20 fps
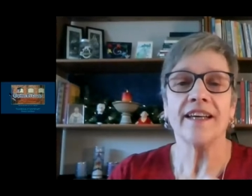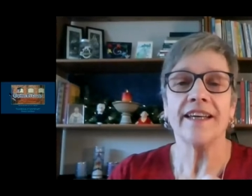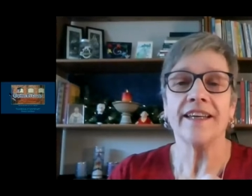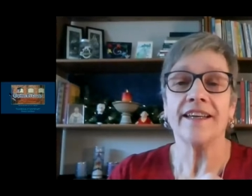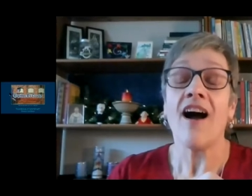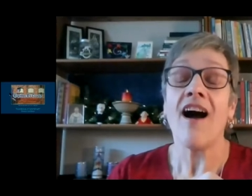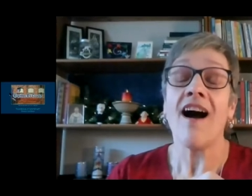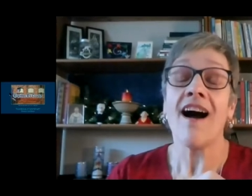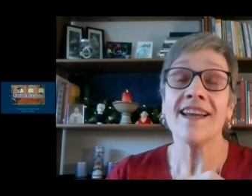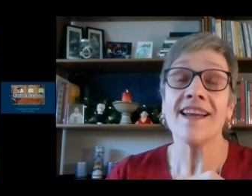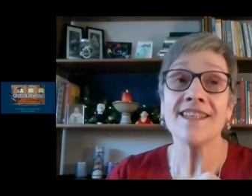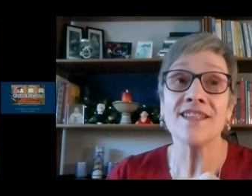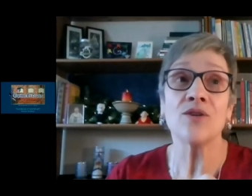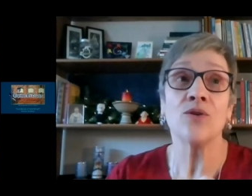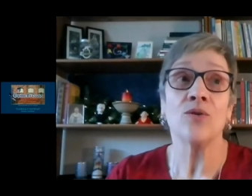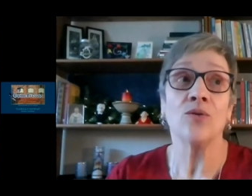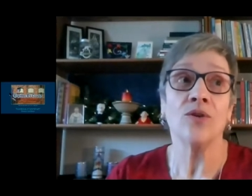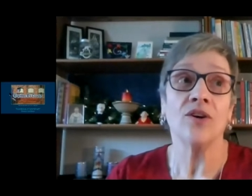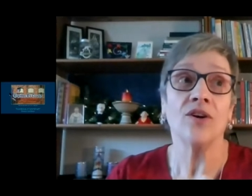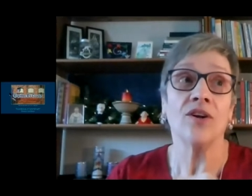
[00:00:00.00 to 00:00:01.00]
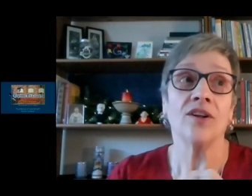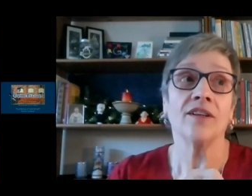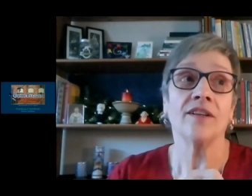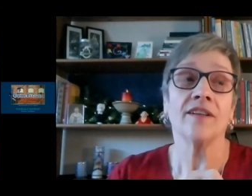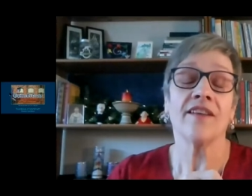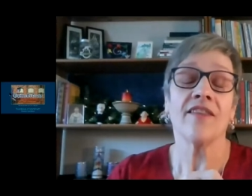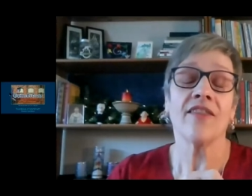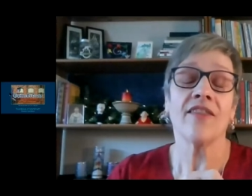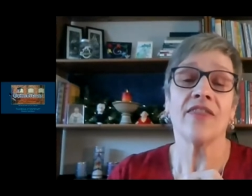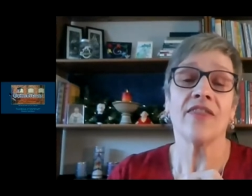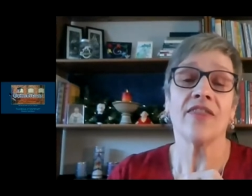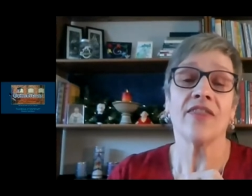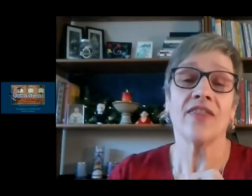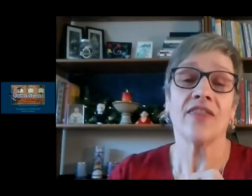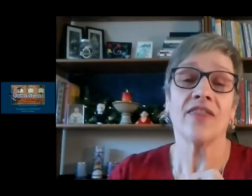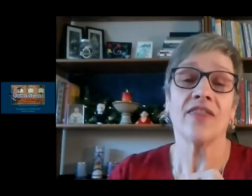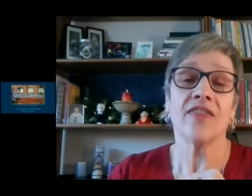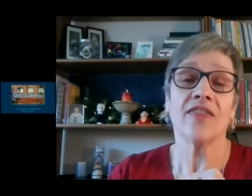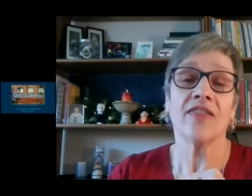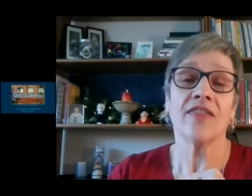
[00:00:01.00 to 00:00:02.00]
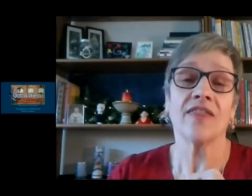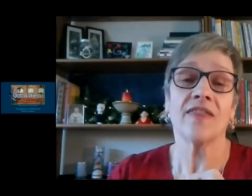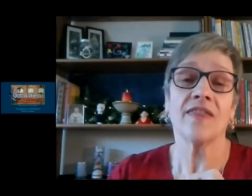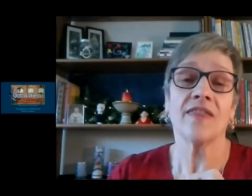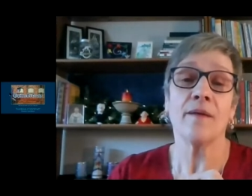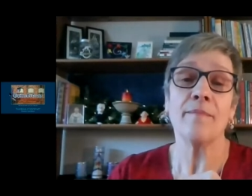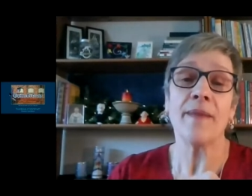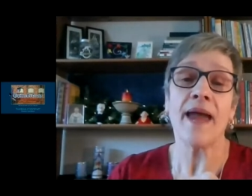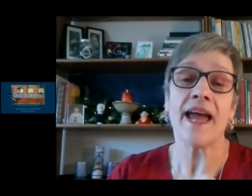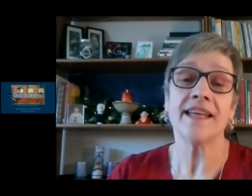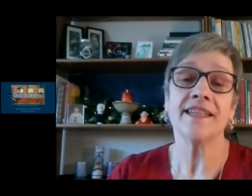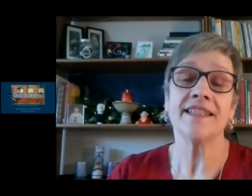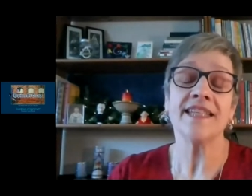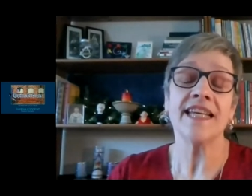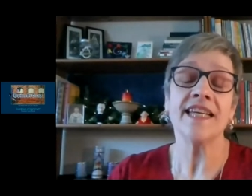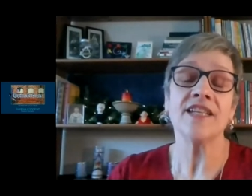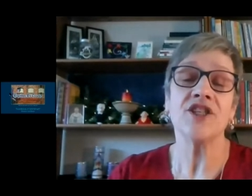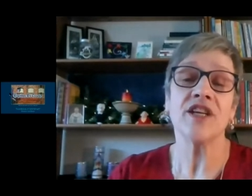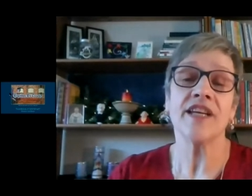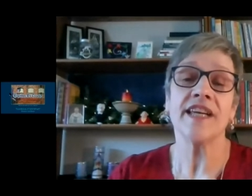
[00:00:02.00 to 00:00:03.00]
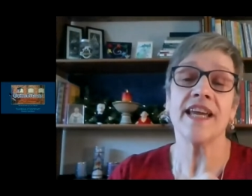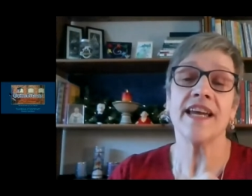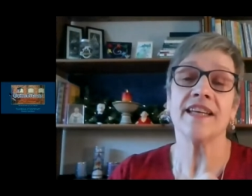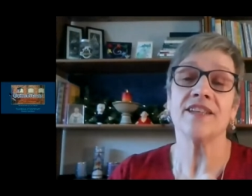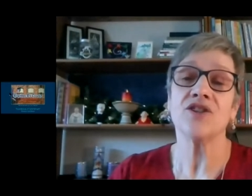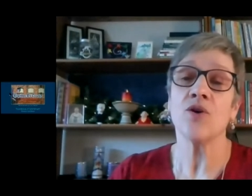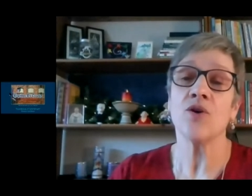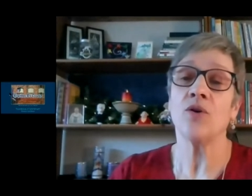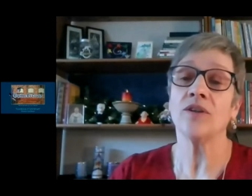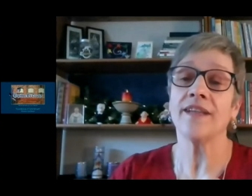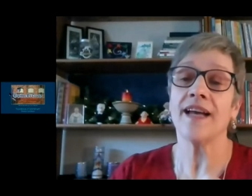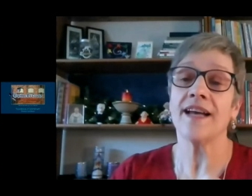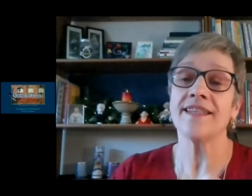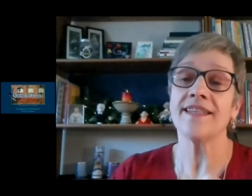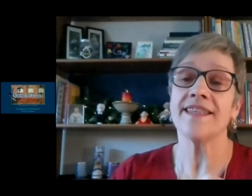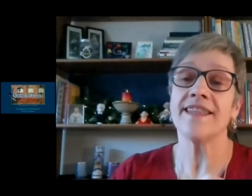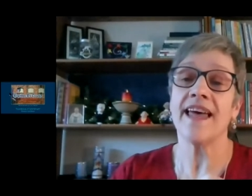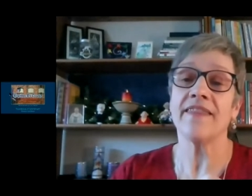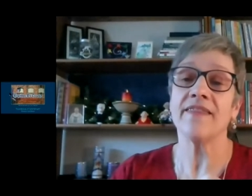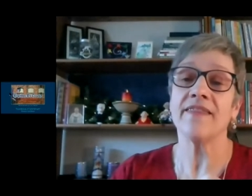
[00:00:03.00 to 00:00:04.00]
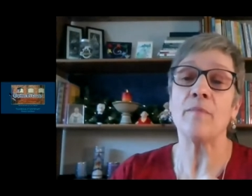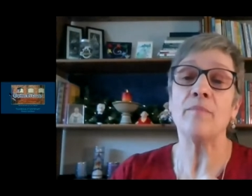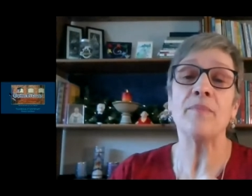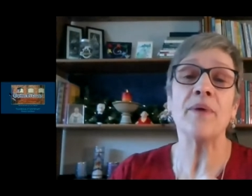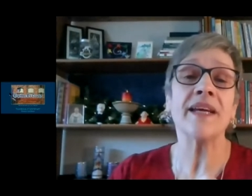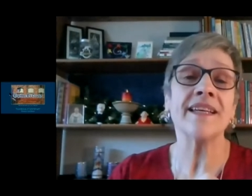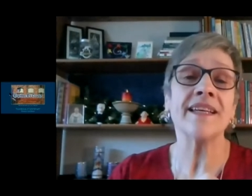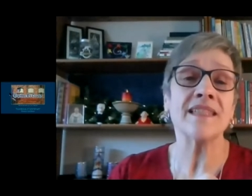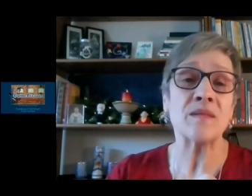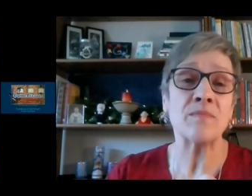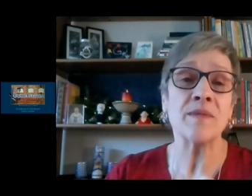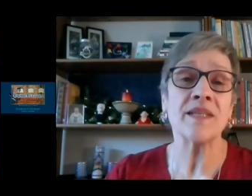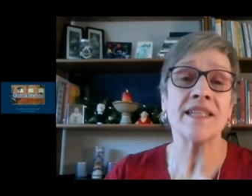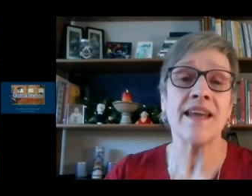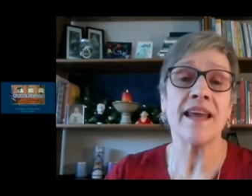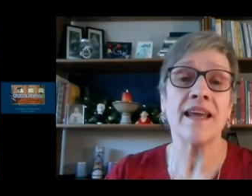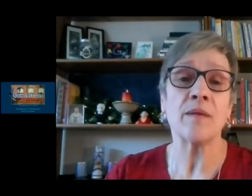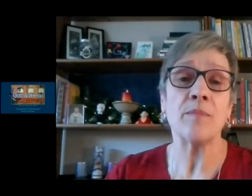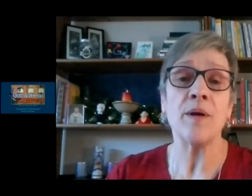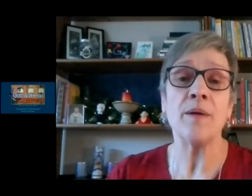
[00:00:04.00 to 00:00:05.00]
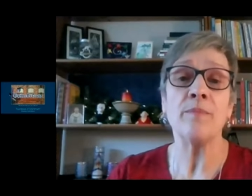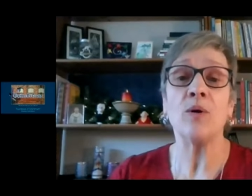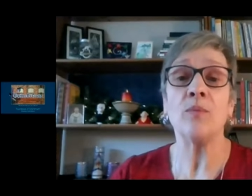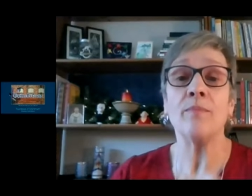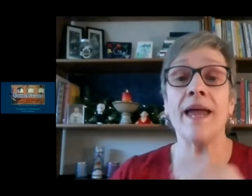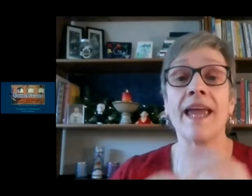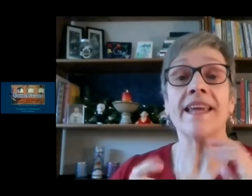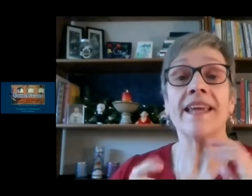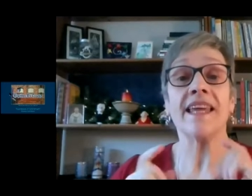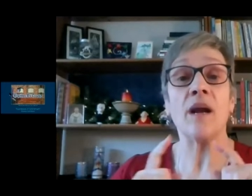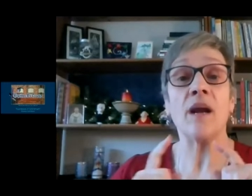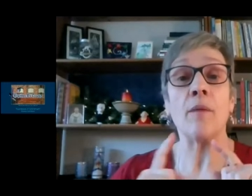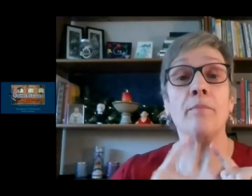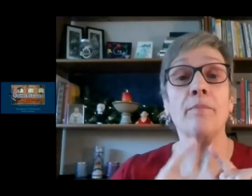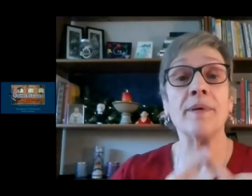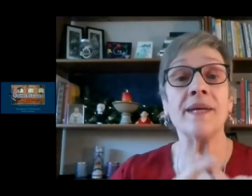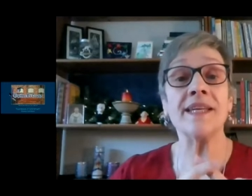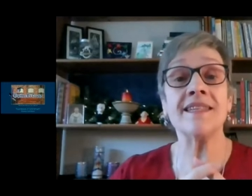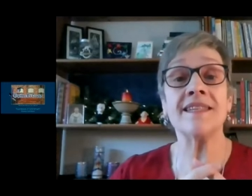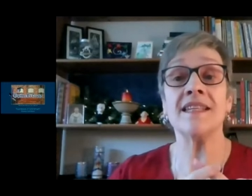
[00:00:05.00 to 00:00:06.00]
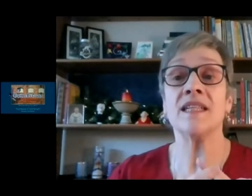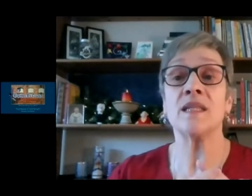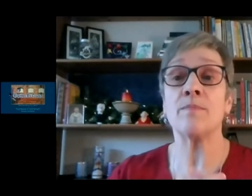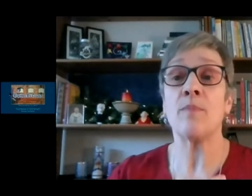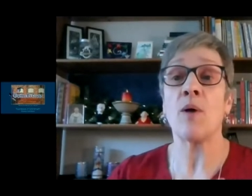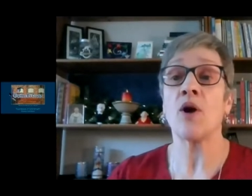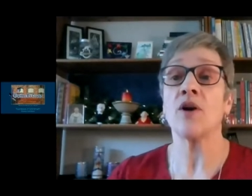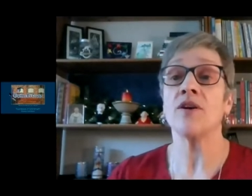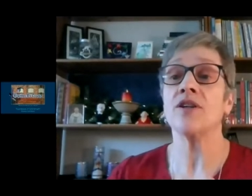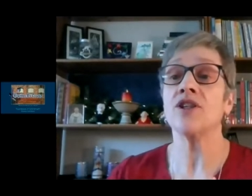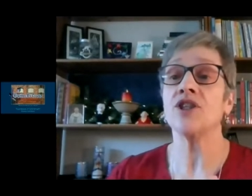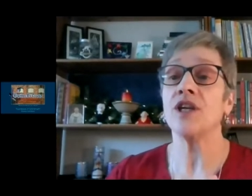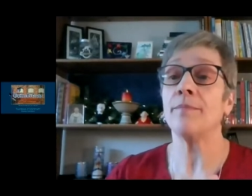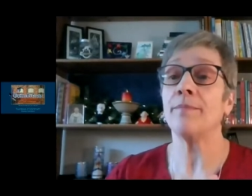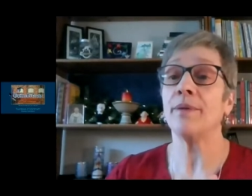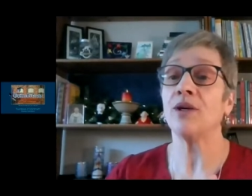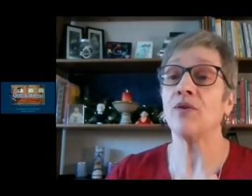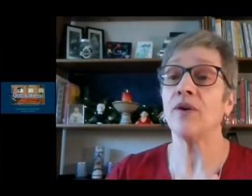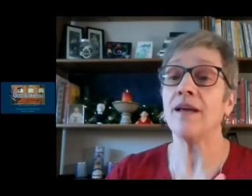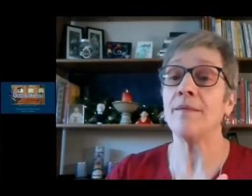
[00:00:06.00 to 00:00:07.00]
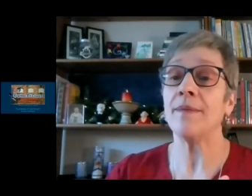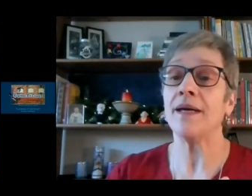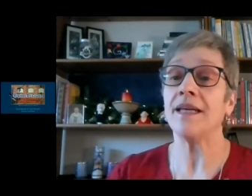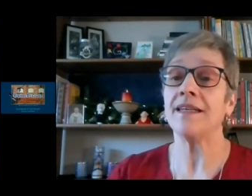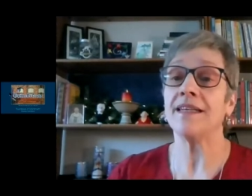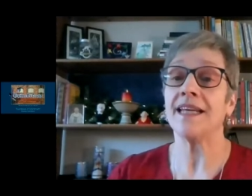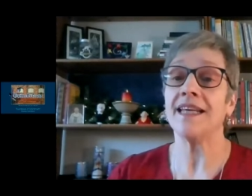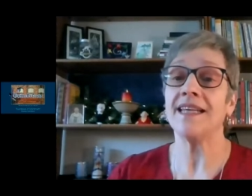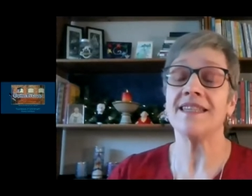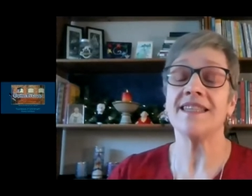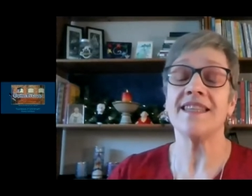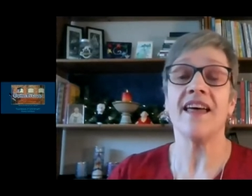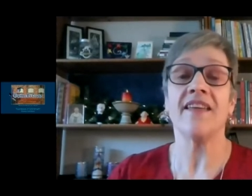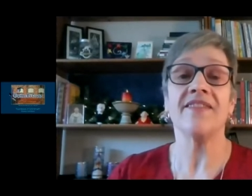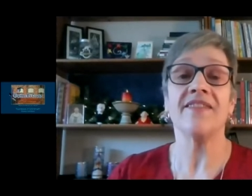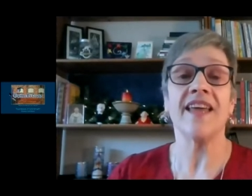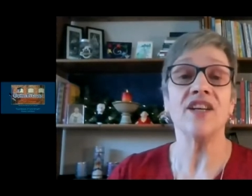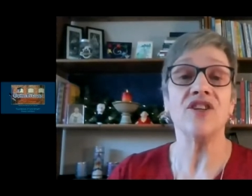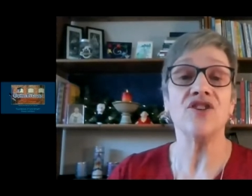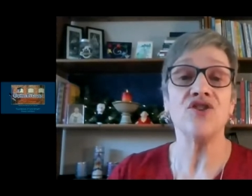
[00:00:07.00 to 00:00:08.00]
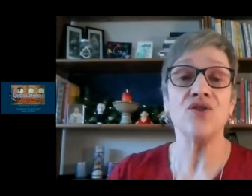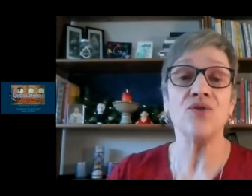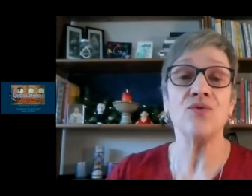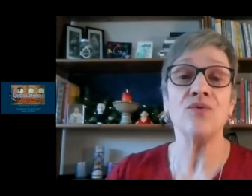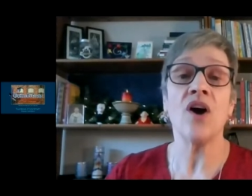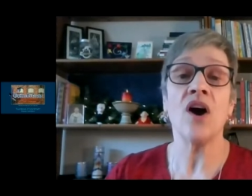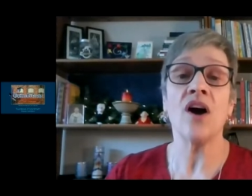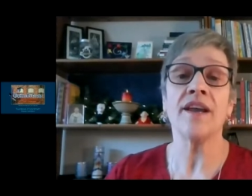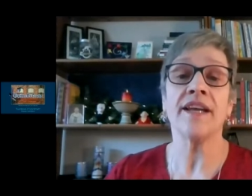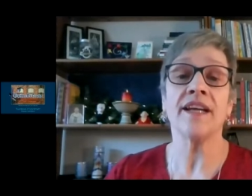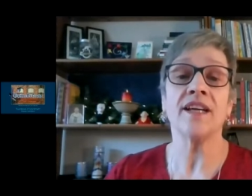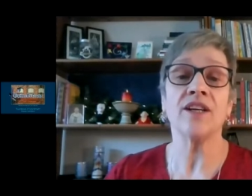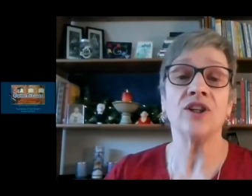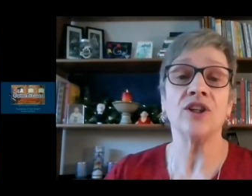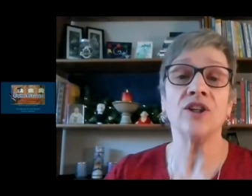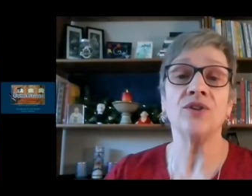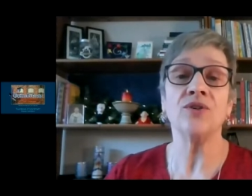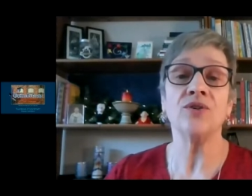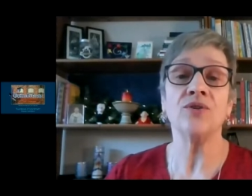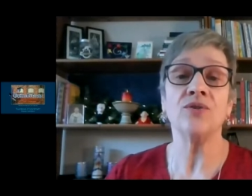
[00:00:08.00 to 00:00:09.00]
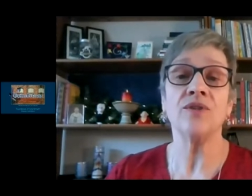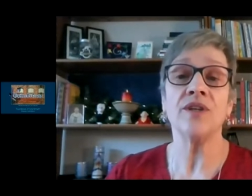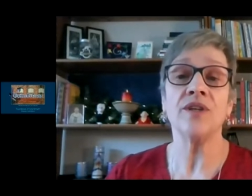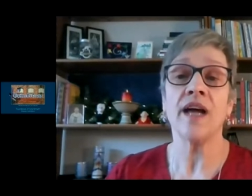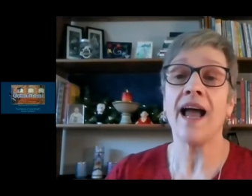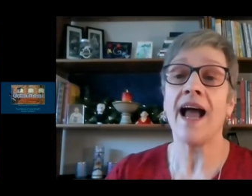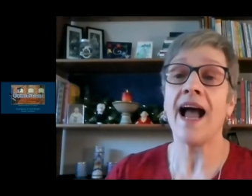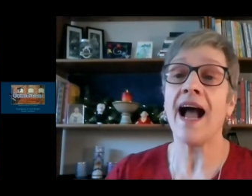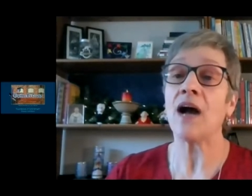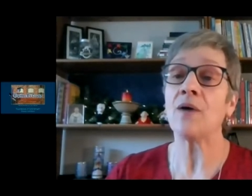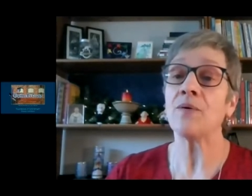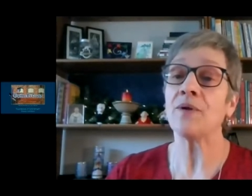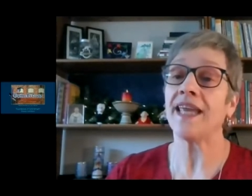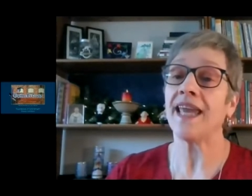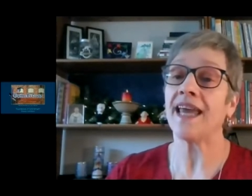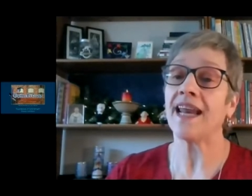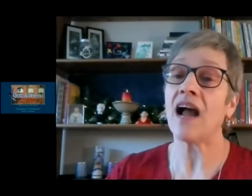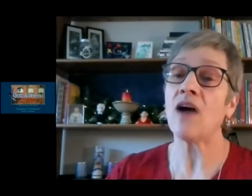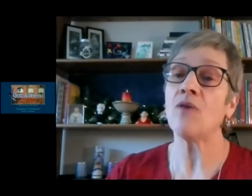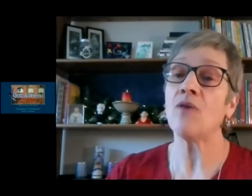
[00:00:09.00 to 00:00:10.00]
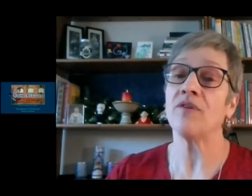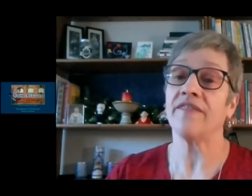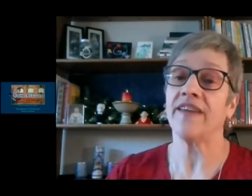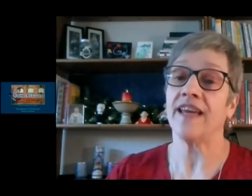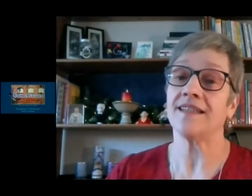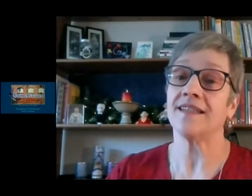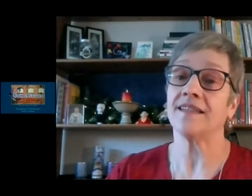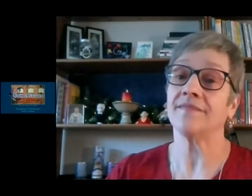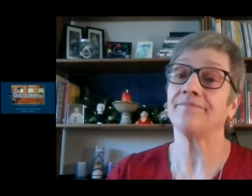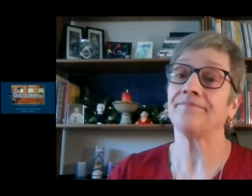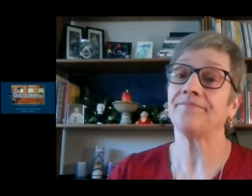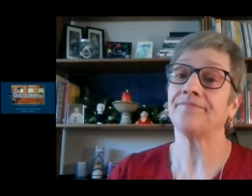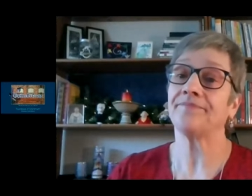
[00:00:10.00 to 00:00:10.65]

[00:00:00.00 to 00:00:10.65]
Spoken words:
in high school, the man teaching it told us that the biggest mistake people make in a business partnership agreement is that they do not include how to get out of it.